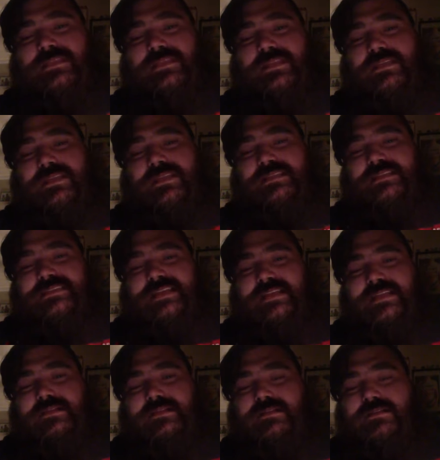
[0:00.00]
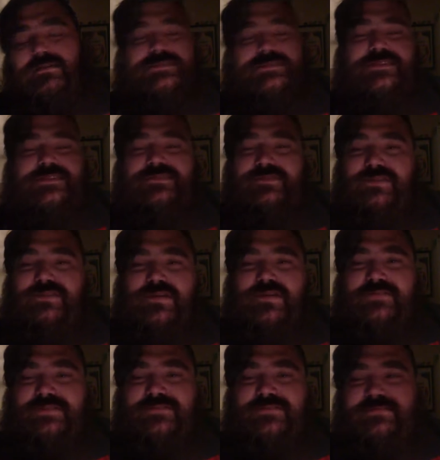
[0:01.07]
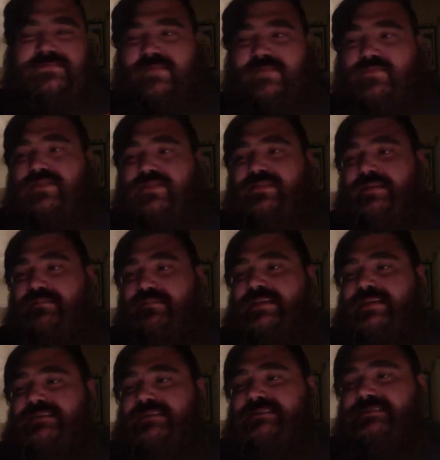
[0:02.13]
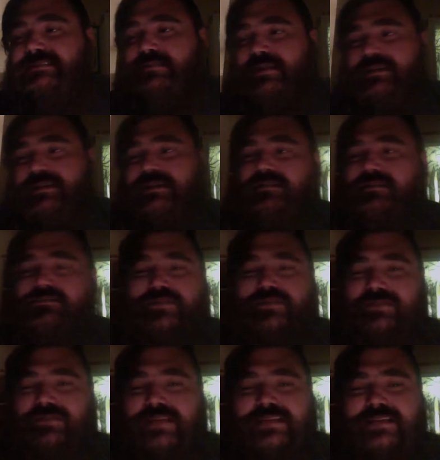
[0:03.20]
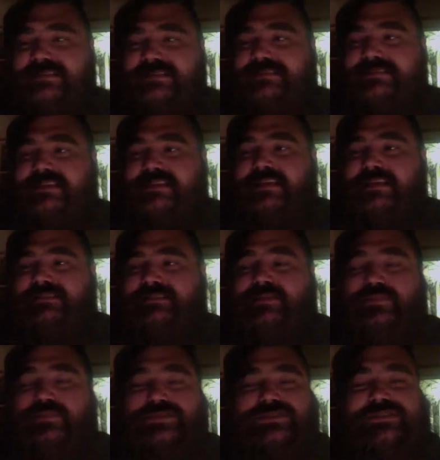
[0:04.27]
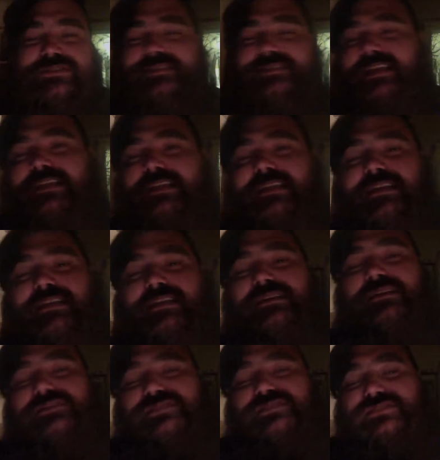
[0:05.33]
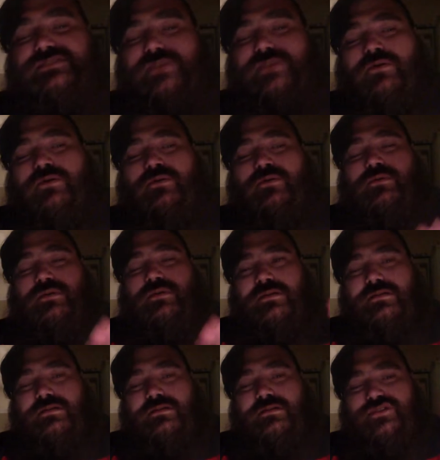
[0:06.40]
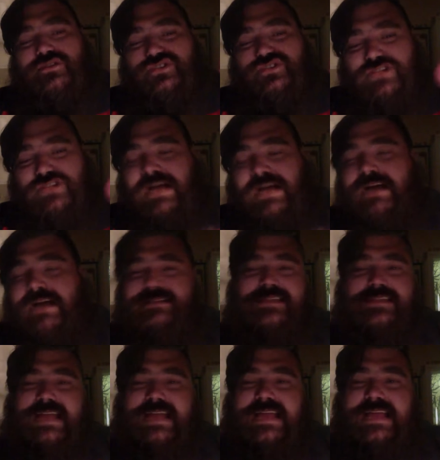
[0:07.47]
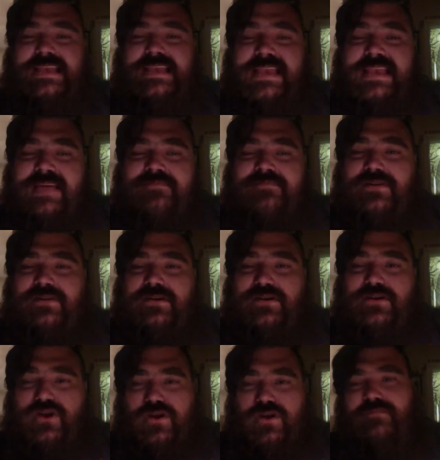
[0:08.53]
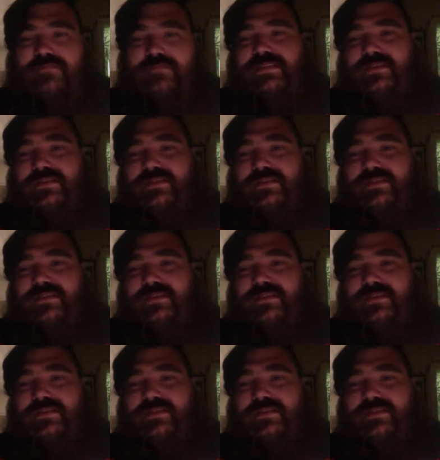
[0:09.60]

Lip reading: he's like, "Oh, dude, you like, what do you think of Pieces?" I'm like, "I don't even know what that is," and he was just like so shocked that I had never heard of it